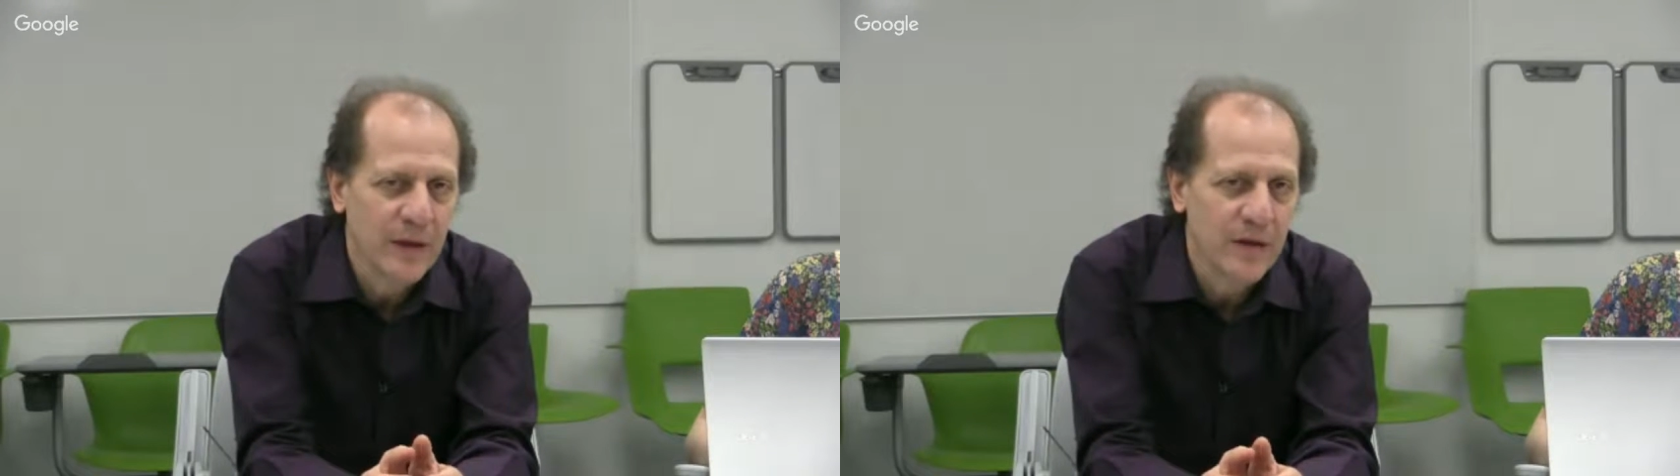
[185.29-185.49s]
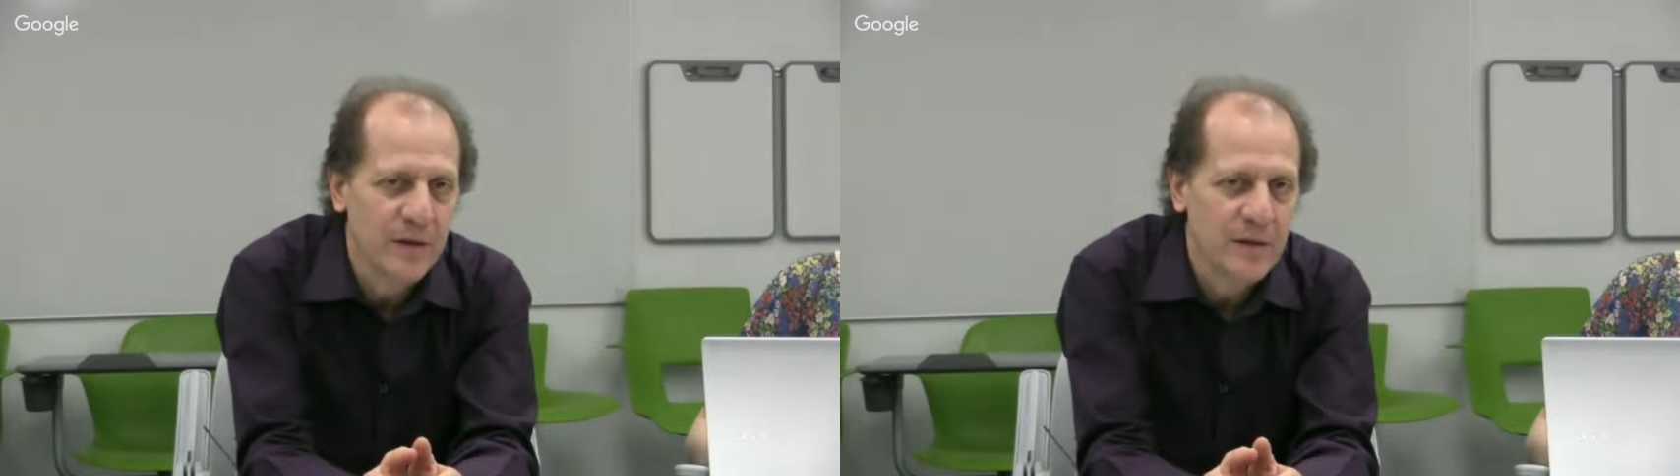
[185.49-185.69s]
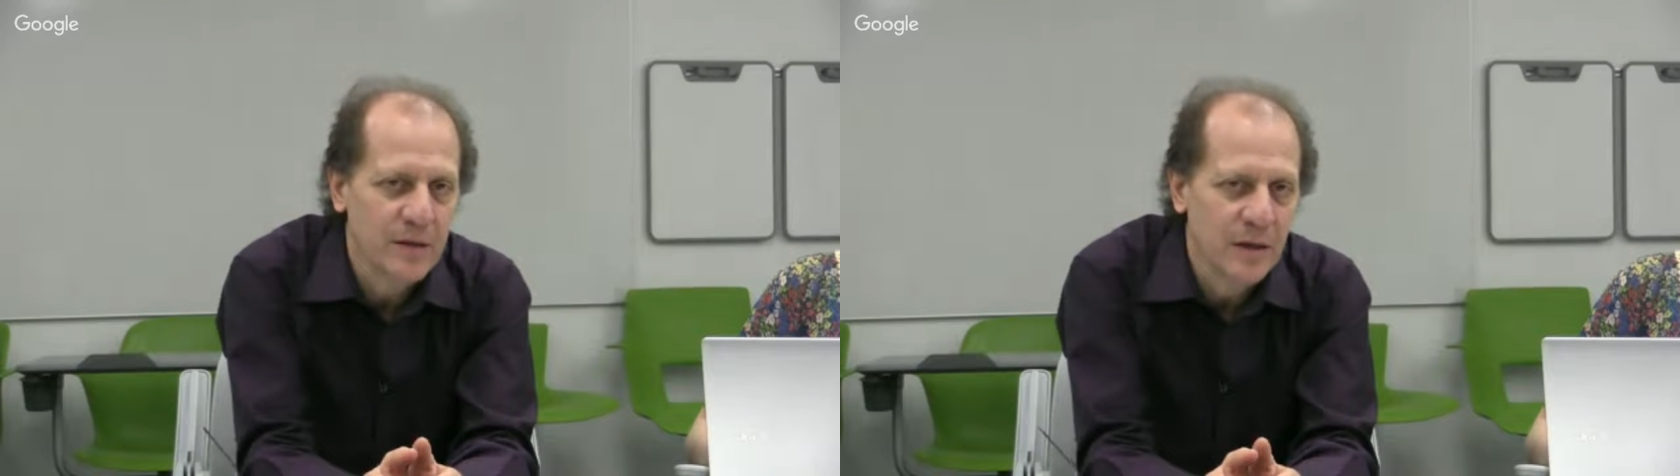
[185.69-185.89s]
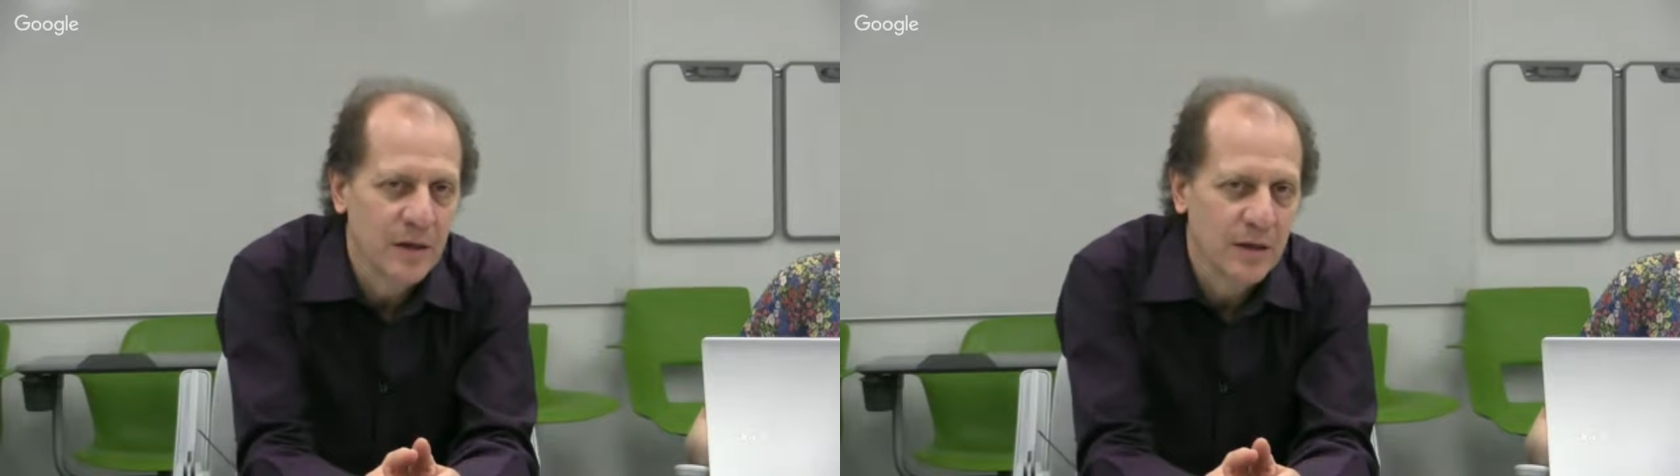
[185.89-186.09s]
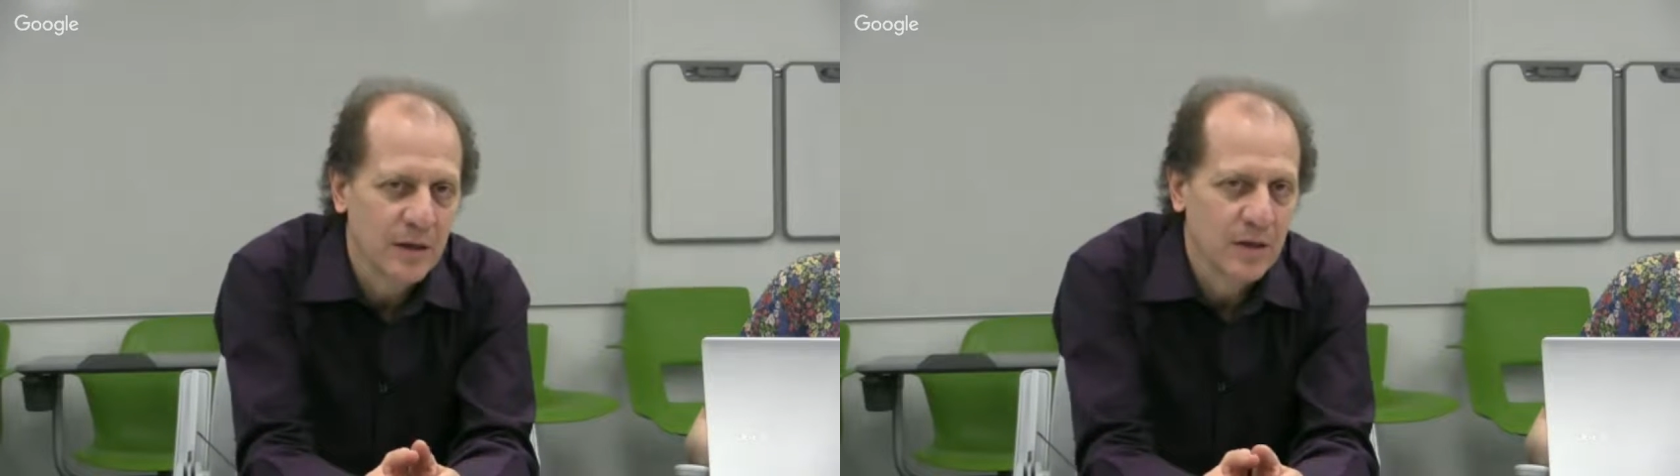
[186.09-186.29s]
is
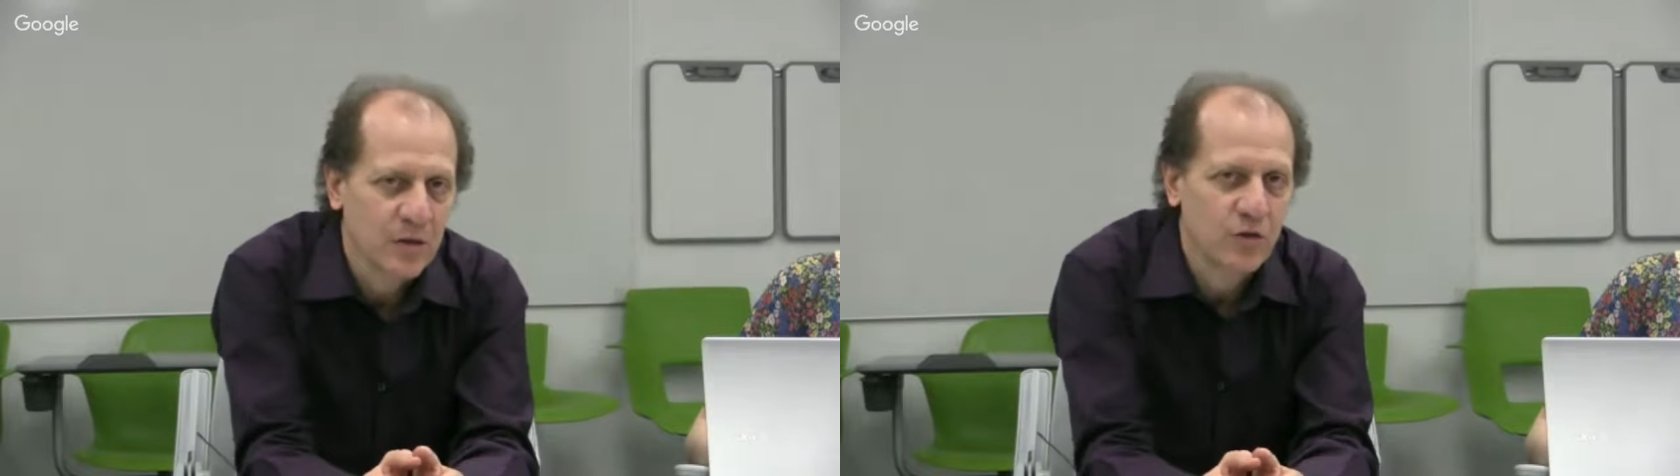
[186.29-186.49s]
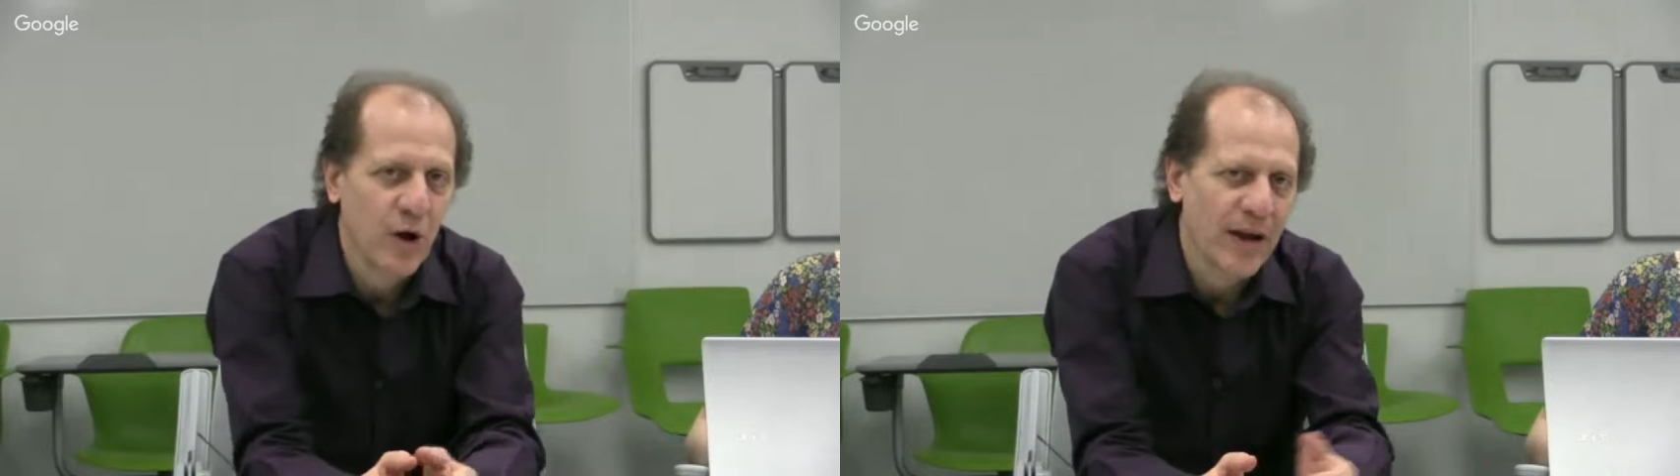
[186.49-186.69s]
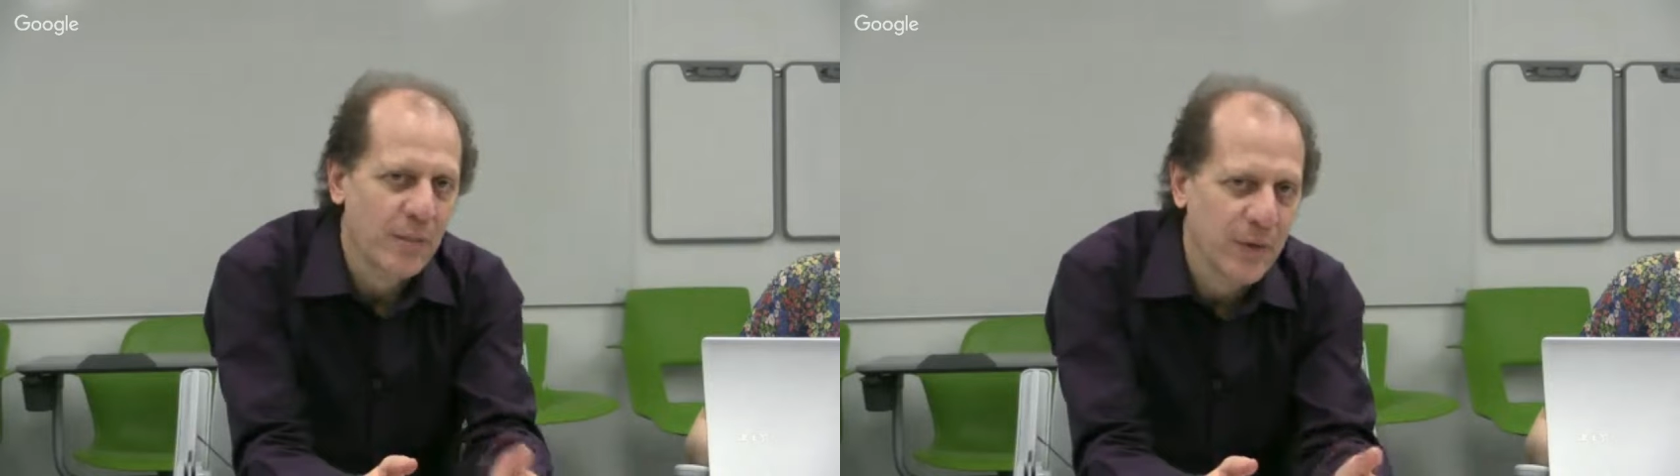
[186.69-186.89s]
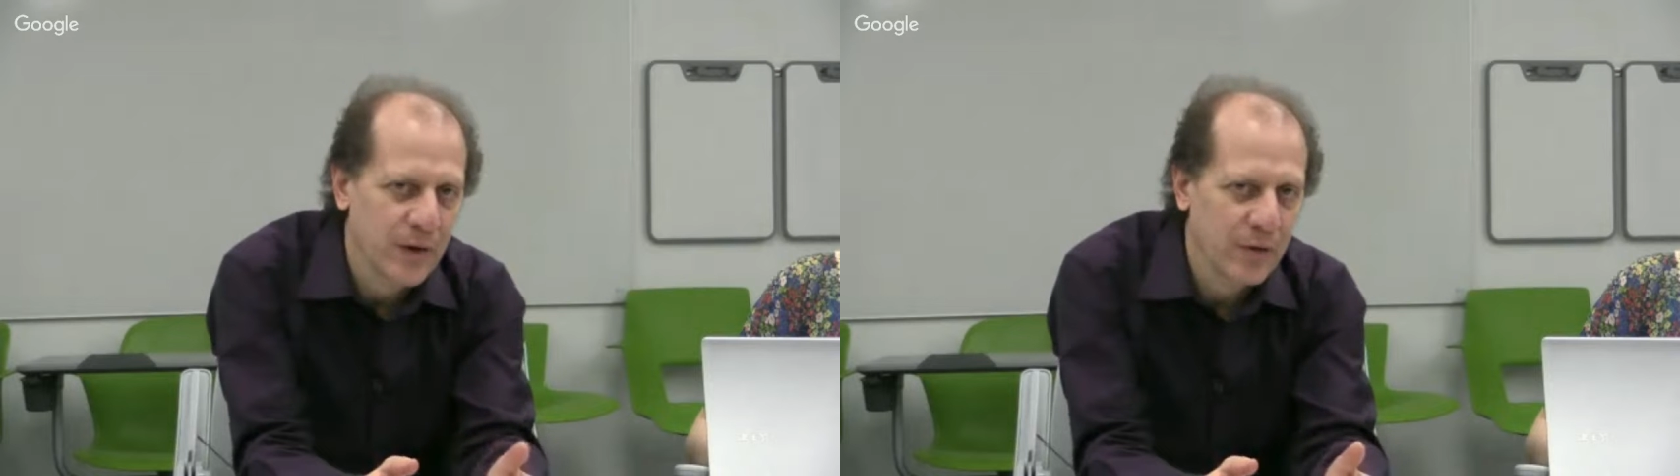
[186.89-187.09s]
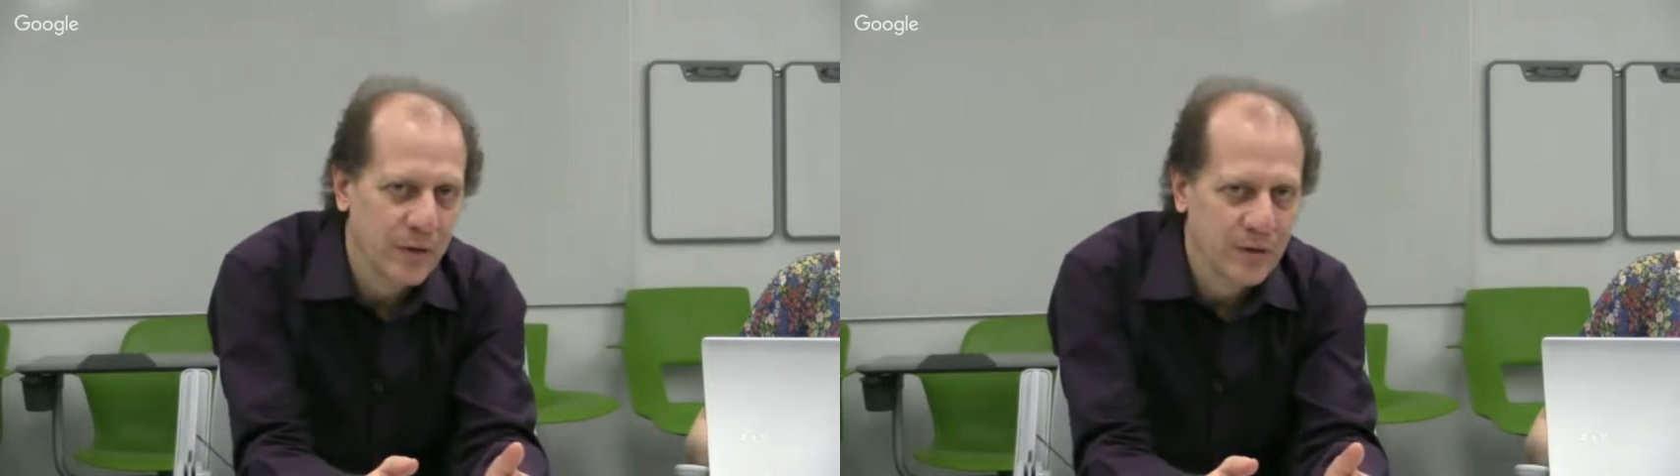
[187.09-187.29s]
try it
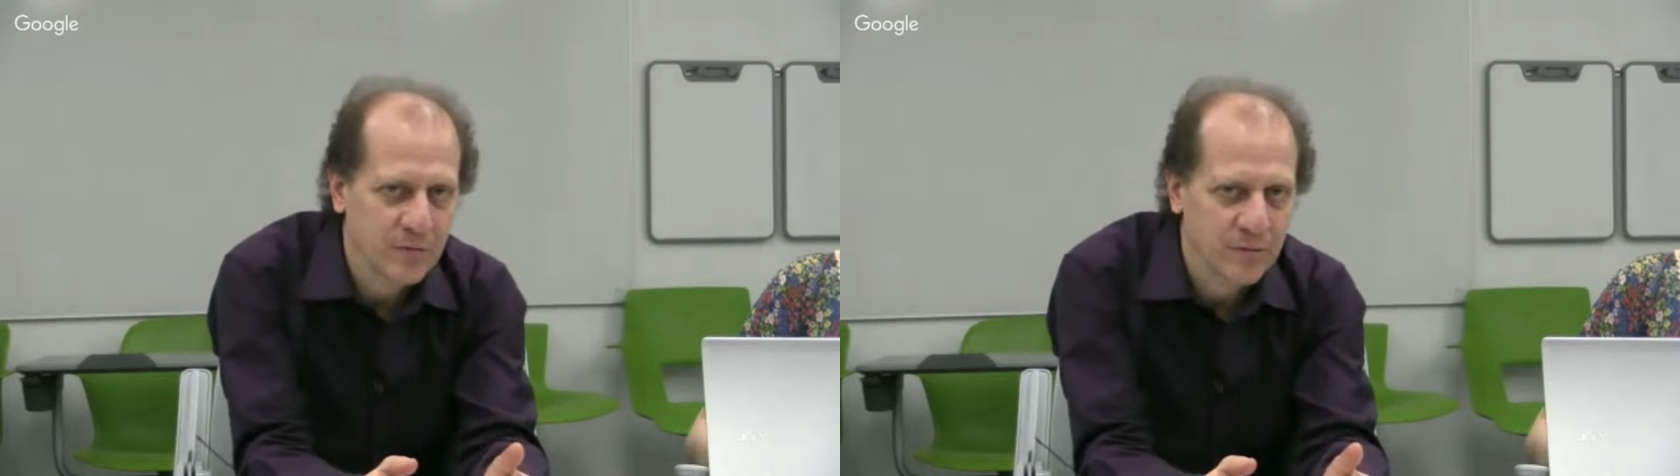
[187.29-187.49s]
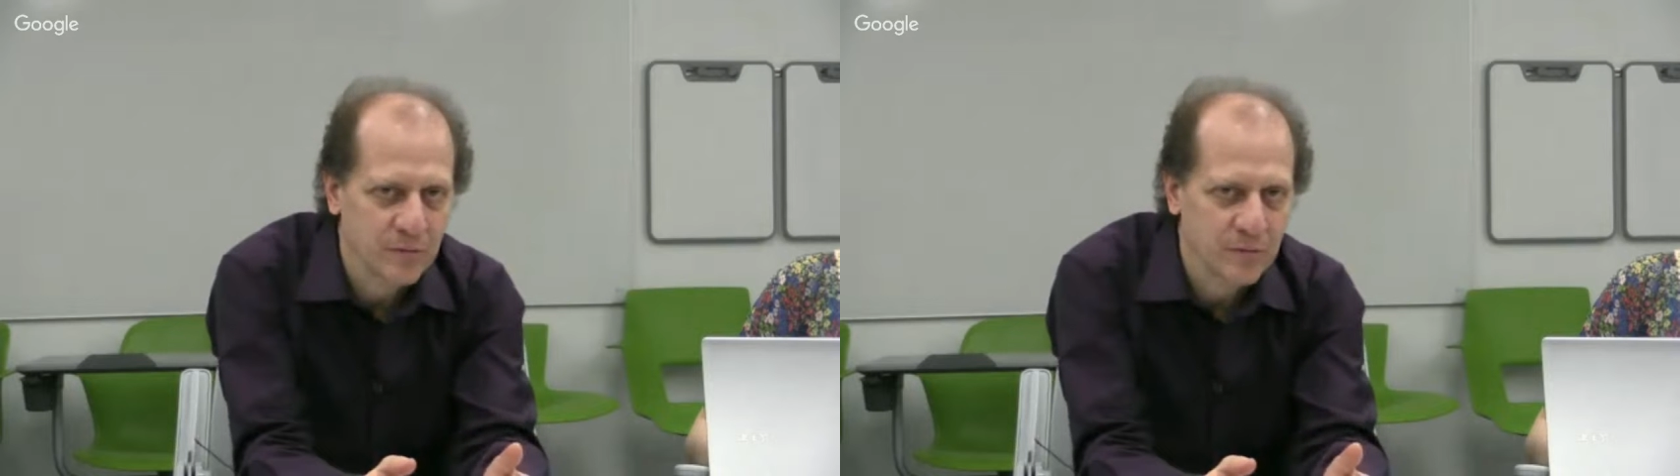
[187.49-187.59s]
barefoot,